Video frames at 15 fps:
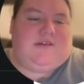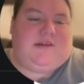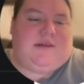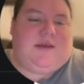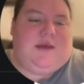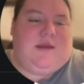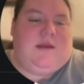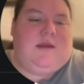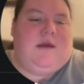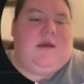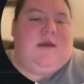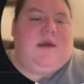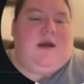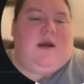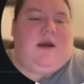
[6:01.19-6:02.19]
And
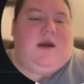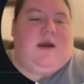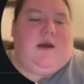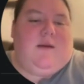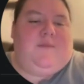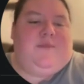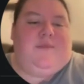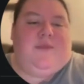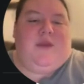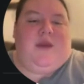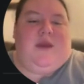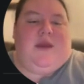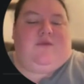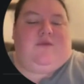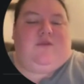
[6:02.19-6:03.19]
then,
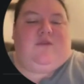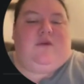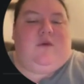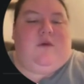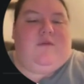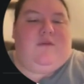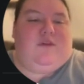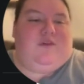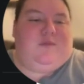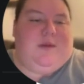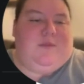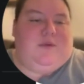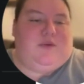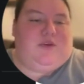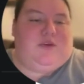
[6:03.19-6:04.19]
if two of those
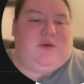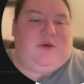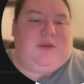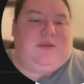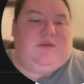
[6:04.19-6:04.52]
people join,